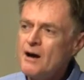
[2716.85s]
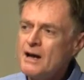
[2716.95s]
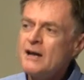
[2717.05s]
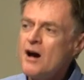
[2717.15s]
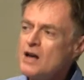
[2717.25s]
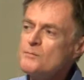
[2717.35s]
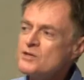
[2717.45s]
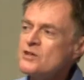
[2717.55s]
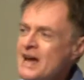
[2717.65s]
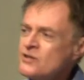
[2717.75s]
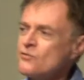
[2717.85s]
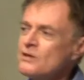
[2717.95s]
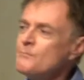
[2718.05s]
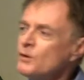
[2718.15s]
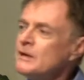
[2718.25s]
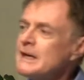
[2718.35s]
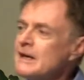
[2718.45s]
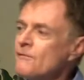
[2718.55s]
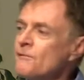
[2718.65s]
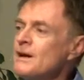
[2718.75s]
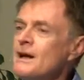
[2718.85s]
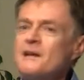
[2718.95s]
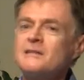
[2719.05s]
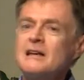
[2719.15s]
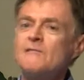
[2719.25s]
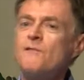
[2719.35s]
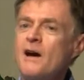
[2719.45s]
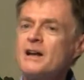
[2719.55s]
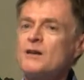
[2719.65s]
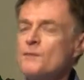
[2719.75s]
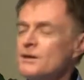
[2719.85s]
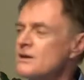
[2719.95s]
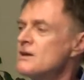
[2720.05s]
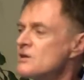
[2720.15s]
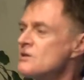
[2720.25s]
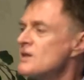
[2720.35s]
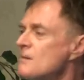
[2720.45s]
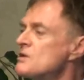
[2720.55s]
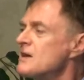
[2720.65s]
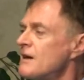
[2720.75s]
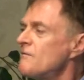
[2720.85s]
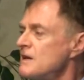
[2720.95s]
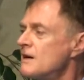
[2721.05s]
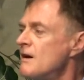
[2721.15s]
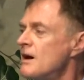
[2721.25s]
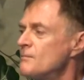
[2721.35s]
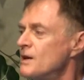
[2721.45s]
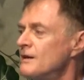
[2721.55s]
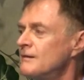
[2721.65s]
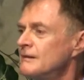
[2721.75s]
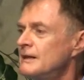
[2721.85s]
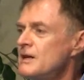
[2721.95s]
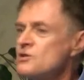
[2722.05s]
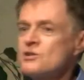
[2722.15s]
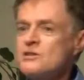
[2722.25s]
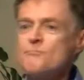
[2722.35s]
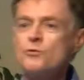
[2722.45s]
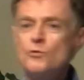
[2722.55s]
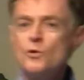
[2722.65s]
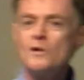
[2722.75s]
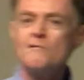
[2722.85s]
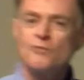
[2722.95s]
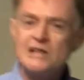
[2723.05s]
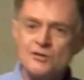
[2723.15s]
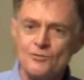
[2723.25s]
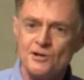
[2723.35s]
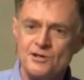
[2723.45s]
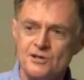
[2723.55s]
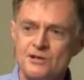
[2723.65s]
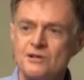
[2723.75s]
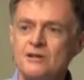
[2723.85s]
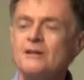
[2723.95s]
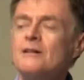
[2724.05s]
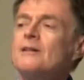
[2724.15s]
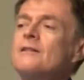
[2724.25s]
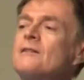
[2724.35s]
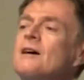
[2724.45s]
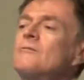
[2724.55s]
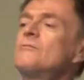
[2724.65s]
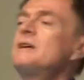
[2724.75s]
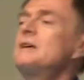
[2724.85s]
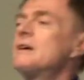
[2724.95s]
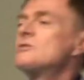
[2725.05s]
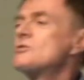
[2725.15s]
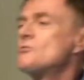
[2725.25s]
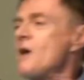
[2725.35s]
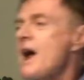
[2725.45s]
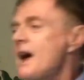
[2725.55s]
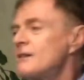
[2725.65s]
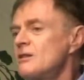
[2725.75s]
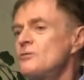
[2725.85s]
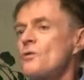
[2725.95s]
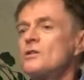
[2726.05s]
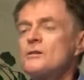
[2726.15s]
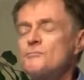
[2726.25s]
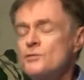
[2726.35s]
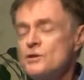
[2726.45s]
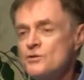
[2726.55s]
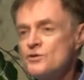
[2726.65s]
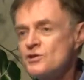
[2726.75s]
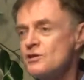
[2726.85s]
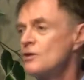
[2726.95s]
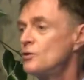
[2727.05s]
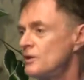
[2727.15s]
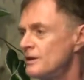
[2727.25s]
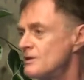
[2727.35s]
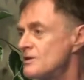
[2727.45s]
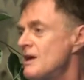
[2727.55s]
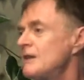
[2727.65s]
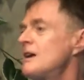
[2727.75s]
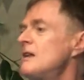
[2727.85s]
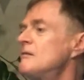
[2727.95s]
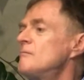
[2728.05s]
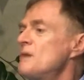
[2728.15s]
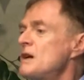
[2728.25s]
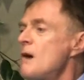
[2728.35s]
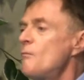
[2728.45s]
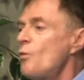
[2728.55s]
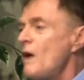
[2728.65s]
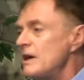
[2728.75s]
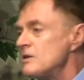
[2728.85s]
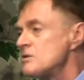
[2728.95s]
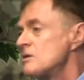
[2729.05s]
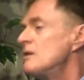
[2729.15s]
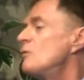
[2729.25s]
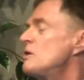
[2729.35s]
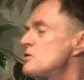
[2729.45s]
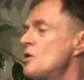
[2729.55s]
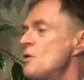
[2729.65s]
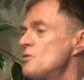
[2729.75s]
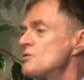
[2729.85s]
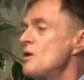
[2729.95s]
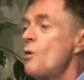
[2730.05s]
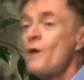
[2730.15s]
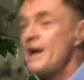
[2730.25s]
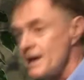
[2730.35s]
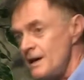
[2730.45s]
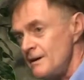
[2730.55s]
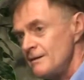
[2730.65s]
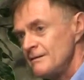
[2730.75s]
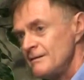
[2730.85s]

Economists actually believe that the environment is a subset of the economy. It's just a pool of resources that we extract in order to produce goods that then become waste, which goes away,